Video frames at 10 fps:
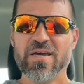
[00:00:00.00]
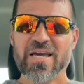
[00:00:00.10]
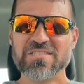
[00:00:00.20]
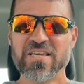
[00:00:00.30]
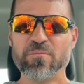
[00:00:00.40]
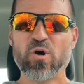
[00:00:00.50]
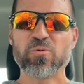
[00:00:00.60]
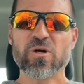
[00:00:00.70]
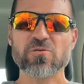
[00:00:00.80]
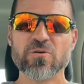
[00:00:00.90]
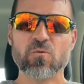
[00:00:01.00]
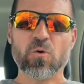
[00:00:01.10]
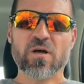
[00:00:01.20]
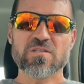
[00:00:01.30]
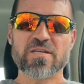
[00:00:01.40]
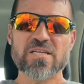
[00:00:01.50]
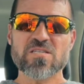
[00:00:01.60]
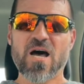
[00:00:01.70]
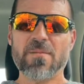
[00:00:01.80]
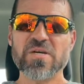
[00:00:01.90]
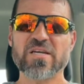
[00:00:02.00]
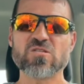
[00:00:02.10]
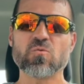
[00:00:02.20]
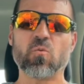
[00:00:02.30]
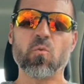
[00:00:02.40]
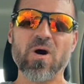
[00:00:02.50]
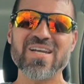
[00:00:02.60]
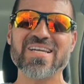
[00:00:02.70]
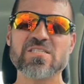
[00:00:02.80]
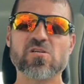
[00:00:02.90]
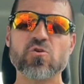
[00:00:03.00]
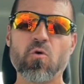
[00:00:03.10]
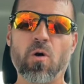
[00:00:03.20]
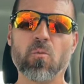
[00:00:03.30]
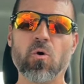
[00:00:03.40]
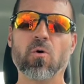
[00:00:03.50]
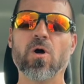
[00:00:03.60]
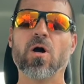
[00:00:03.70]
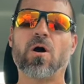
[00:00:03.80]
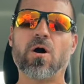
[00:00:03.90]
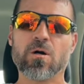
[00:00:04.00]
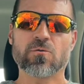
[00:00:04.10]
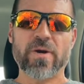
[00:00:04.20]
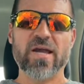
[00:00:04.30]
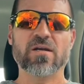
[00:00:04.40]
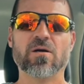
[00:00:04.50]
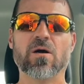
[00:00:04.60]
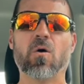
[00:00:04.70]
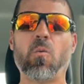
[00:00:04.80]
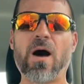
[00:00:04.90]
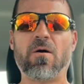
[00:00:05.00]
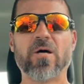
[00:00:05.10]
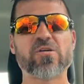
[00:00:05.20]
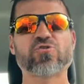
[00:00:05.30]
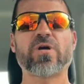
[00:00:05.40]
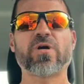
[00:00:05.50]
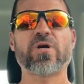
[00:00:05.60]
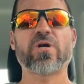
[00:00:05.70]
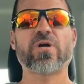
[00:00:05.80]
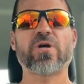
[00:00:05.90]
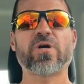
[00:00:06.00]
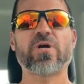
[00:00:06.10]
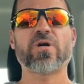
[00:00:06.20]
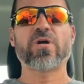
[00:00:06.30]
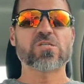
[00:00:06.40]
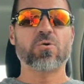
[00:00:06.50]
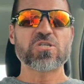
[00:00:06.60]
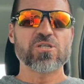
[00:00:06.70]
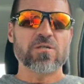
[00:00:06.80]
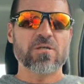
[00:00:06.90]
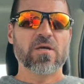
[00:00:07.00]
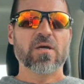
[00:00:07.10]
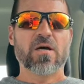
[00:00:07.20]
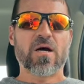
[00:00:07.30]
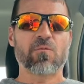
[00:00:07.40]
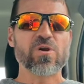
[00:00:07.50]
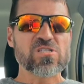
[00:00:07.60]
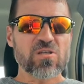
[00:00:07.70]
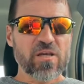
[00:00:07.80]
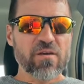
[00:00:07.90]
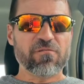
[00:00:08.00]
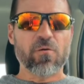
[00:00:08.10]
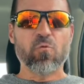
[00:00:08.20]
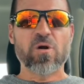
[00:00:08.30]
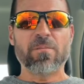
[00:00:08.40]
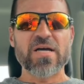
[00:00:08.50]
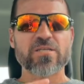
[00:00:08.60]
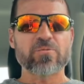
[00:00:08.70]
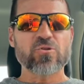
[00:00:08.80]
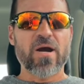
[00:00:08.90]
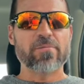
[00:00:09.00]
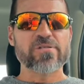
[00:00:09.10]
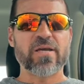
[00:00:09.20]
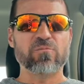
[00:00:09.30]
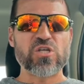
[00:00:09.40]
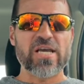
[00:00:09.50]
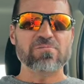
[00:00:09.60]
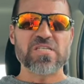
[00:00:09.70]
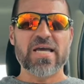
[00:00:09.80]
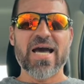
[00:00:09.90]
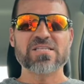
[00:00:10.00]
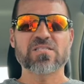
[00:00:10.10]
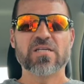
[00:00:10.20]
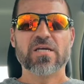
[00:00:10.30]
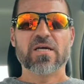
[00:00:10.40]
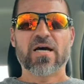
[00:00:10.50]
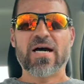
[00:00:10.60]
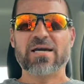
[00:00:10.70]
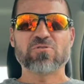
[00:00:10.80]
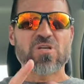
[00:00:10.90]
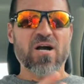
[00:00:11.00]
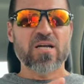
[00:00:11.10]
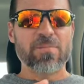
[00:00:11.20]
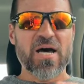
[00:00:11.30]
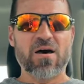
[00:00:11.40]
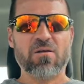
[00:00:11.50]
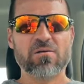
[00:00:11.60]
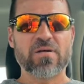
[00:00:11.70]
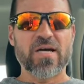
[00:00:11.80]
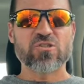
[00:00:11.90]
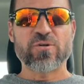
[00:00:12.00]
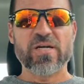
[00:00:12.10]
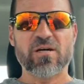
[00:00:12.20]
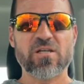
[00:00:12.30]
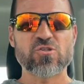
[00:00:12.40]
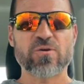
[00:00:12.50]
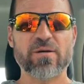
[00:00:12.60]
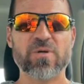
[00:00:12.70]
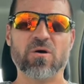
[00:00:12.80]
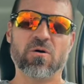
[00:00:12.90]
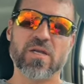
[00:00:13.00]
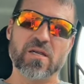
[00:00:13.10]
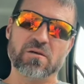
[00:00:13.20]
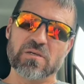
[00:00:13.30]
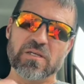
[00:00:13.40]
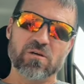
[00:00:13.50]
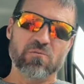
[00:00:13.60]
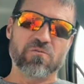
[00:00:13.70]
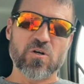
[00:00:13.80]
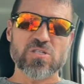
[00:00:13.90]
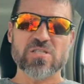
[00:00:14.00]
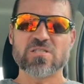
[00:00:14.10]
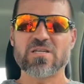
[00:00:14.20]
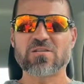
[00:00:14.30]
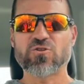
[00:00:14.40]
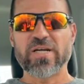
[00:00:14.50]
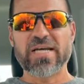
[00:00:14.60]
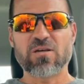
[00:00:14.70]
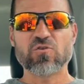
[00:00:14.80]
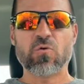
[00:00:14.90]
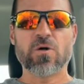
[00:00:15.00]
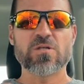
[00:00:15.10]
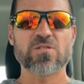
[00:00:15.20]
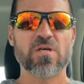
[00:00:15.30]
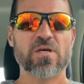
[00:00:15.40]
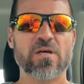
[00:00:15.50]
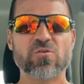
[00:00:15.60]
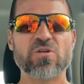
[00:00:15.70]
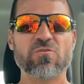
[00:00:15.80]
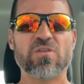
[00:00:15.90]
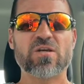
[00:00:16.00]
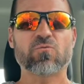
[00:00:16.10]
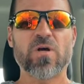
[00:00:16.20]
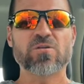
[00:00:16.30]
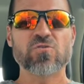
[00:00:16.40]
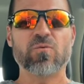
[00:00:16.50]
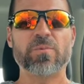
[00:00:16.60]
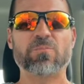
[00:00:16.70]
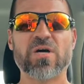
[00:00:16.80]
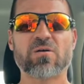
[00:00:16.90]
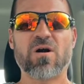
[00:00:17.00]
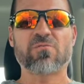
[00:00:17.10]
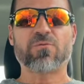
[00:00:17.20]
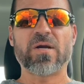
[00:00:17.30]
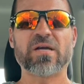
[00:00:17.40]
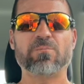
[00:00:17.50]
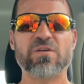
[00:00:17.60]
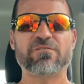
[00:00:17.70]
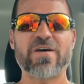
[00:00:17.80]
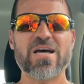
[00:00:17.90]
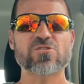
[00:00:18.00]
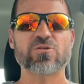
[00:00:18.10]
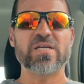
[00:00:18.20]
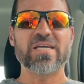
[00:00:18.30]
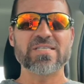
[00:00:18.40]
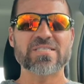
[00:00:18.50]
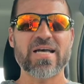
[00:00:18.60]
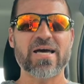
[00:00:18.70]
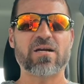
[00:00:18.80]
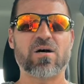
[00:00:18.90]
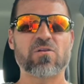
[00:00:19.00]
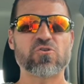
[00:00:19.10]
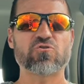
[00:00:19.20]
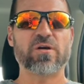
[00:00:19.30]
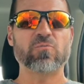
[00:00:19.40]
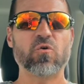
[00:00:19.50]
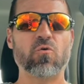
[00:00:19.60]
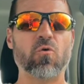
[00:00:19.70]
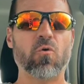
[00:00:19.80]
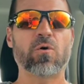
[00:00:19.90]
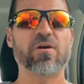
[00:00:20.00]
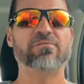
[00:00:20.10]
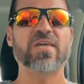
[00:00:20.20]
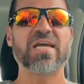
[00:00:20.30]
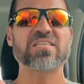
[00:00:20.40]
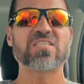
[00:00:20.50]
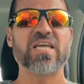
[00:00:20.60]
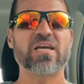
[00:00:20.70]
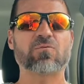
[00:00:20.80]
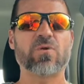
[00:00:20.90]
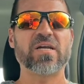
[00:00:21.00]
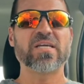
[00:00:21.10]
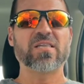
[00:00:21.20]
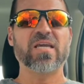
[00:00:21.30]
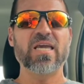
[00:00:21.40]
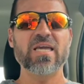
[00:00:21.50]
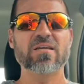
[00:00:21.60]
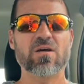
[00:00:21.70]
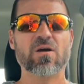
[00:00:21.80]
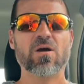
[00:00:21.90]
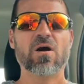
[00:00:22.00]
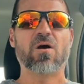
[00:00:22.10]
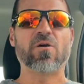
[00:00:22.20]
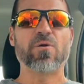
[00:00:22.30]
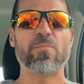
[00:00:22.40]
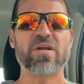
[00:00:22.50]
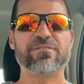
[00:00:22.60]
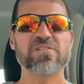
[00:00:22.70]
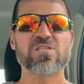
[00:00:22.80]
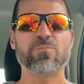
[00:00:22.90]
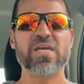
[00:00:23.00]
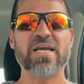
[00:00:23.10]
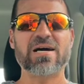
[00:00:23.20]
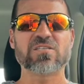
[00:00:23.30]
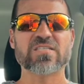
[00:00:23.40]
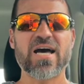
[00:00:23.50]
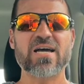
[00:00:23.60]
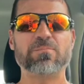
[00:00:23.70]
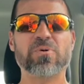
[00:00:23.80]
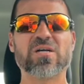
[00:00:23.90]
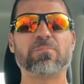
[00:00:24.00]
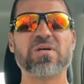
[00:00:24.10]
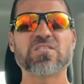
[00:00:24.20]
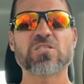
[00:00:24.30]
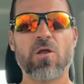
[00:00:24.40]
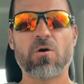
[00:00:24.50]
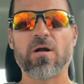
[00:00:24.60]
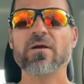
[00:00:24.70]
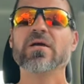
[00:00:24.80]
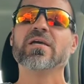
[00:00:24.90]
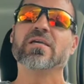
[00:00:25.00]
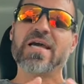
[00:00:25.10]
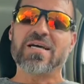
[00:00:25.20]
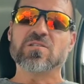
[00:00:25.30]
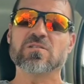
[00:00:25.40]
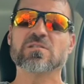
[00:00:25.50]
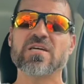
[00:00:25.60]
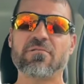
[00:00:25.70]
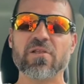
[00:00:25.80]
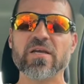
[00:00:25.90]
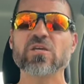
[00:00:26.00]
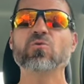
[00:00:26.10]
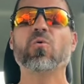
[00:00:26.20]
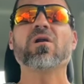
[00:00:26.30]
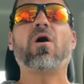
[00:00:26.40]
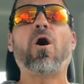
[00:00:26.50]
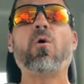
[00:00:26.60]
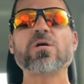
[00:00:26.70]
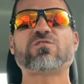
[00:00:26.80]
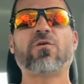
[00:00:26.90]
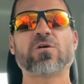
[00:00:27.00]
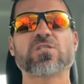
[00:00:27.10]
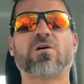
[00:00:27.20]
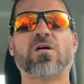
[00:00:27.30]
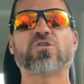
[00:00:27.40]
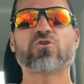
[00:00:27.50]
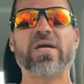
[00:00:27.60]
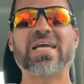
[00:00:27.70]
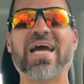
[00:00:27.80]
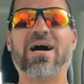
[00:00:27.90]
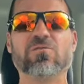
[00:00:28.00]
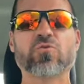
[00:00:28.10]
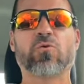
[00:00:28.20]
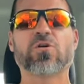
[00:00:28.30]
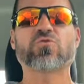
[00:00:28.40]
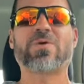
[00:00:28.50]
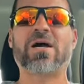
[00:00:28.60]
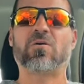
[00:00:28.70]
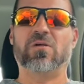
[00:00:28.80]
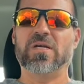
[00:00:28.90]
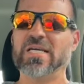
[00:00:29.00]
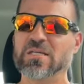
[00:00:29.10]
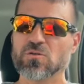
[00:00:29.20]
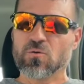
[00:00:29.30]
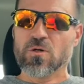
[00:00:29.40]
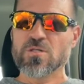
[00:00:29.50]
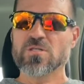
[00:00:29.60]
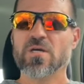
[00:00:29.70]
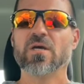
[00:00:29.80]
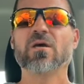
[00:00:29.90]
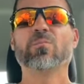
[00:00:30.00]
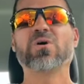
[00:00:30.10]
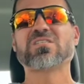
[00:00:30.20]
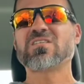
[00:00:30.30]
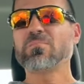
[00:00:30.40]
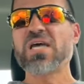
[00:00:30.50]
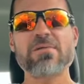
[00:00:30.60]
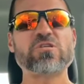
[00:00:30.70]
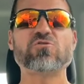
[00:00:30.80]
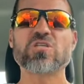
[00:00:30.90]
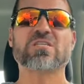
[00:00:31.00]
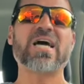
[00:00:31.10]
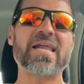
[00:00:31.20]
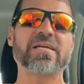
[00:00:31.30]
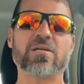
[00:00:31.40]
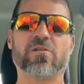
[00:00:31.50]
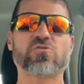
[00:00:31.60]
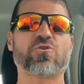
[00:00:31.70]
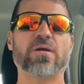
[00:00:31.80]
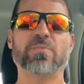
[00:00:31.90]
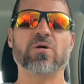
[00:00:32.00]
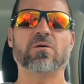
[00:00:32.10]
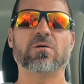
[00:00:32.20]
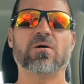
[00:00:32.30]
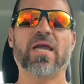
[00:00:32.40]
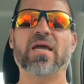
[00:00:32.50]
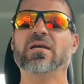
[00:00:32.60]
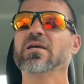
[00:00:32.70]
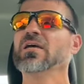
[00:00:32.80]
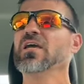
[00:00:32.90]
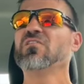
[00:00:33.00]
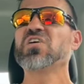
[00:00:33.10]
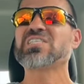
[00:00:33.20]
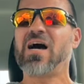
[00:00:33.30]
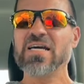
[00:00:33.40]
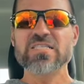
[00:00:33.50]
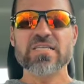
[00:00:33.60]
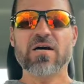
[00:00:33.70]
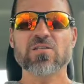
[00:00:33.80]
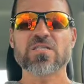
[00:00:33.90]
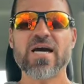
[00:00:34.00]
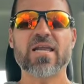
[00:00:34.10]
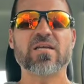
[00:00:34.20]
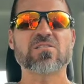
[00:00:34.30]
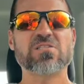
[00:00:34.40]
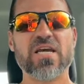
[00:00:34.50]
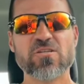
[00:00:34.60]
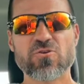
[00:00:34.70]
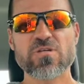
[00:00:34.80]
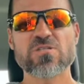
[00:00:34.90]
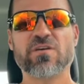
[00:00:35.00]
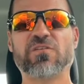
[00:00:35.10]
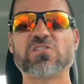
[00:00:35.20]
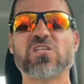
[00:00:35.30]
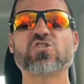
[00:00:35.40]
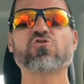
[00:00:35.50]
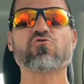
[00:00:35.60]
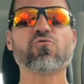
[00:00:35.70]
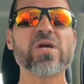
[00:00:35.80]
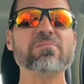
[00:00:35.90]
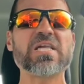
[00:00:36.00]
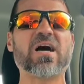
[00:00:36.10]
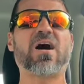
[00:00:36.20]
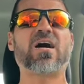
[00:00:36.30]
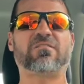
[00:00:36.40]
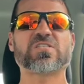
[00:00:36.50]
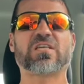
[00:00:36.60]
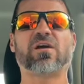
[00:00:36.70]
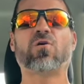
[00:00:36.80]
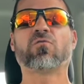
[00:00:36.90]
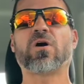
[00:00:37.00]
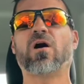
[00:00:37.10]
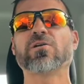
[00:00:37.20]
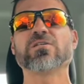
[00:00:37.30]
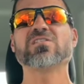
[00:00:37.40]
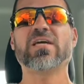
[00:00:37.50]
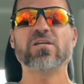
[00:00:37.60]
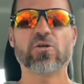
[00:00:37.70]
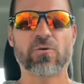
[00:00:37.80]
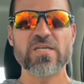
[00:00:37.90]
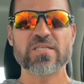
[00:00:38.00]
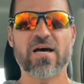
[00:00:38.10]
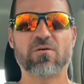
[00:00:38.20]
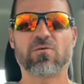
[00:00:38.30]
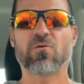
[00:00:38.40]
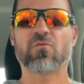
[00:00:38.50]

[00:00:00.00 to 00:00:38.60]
Hey team, hope you're all doing well. Today's topic is what is a normal heart rate while on a treadmill? And I got this question uh, recently from one of my subscribers named James. He asked, uh, he was talking about uh, training on the treadmill and, and, you know versus training outdoors. So do you think runners would be better off running a bit faster inside on the treadmill, or if they can stand running in the heat? Are there benefits to being outside but a bit slower? Yes, definitely. You want to always focus on training outdoors rather than indoors but sometimes you just got to get on the treadmill, okay? If it's icy outside and it's dangerous, if it's extremely hot, if it's like over 110 degrees out or